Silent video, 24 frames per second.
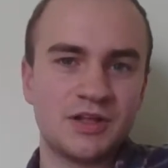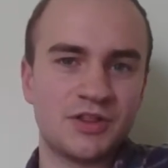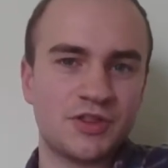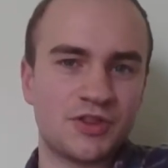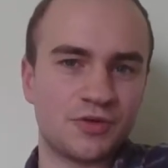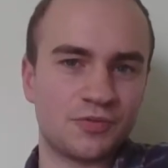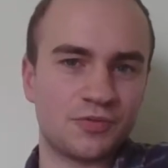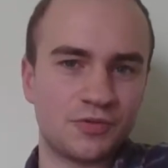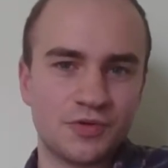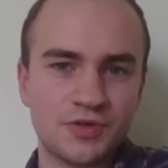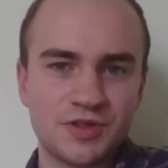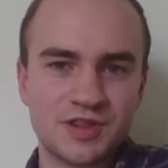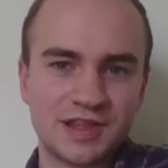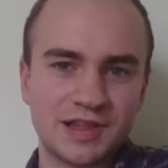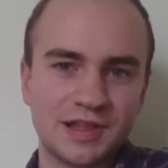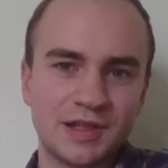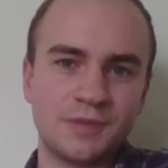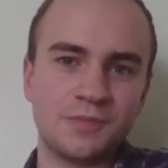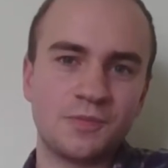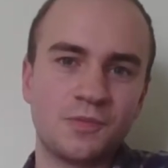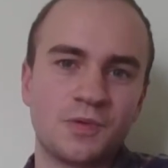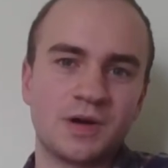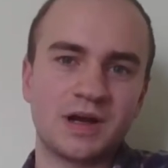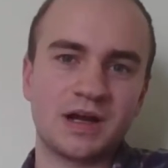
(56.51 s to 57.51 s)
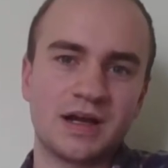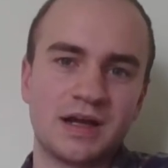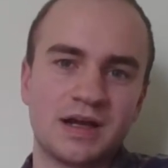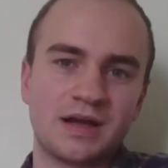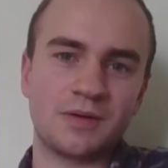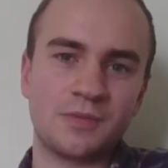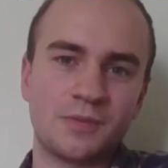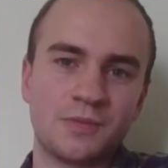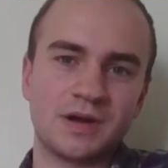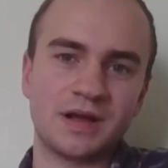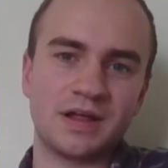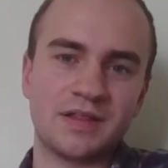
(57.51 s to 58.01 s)
Jerusalem,
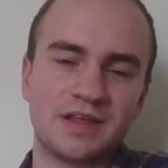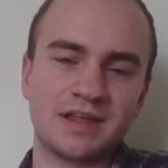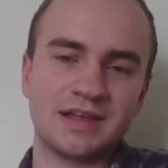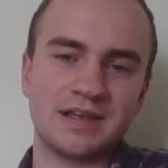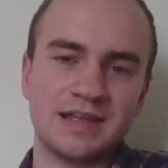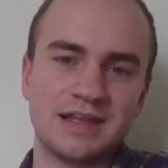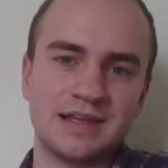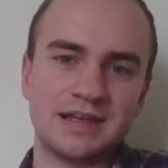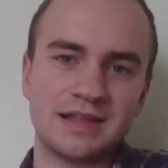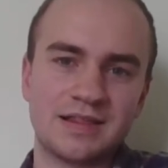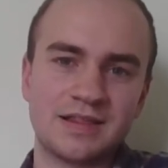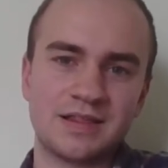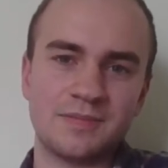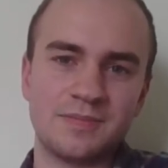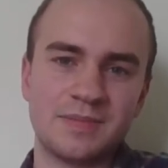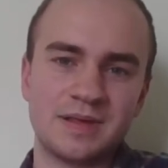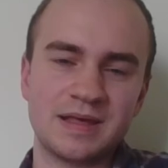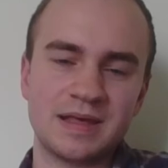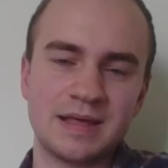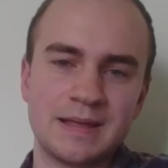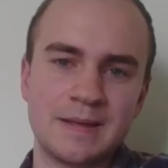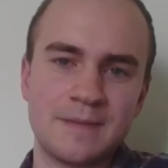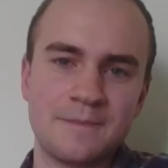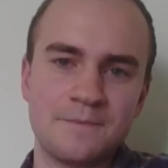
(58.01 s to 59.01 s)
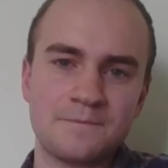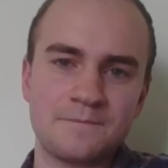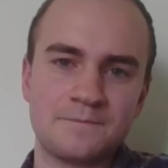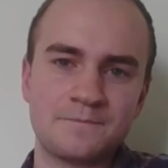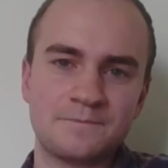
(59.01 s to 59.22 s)
where they needed to be.